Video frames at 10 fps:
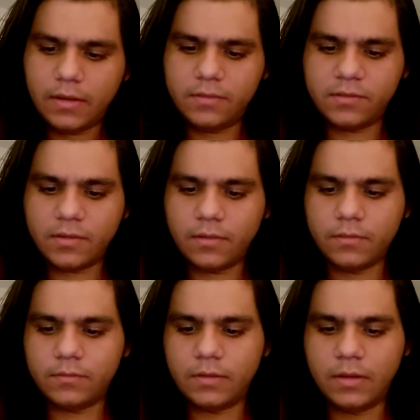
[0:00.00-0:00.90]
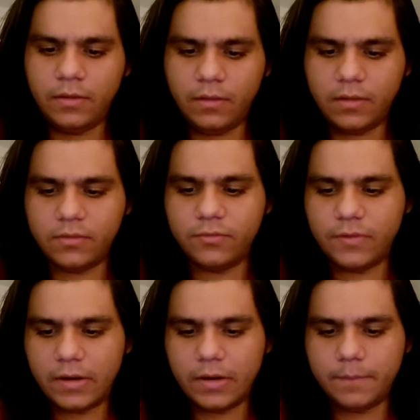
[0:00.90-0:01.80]
is uh, is
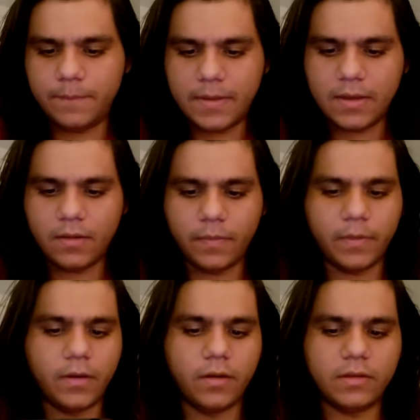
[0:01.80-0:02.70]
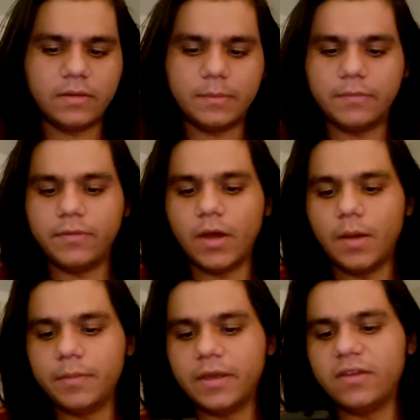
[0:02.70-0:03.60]
very big on the concept of the
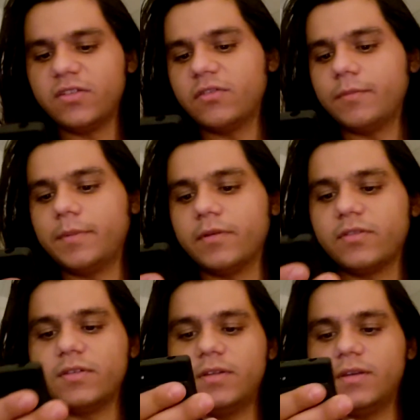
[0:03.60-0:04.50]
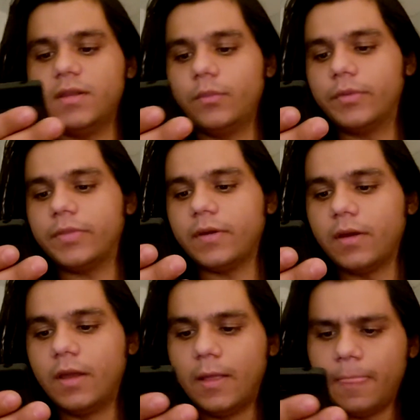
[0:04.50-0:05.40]
obligation of a person to deal with
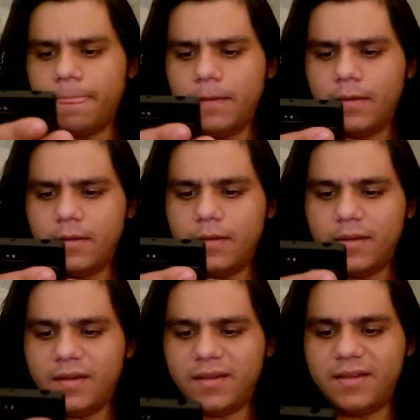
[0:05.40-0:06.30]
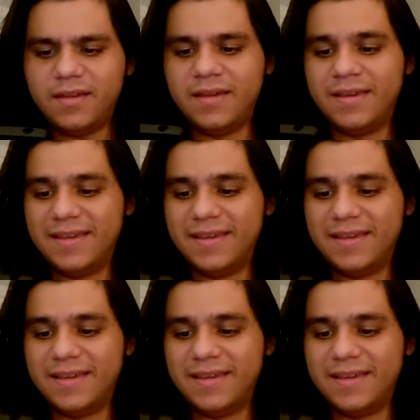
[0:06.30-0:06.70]
their ac-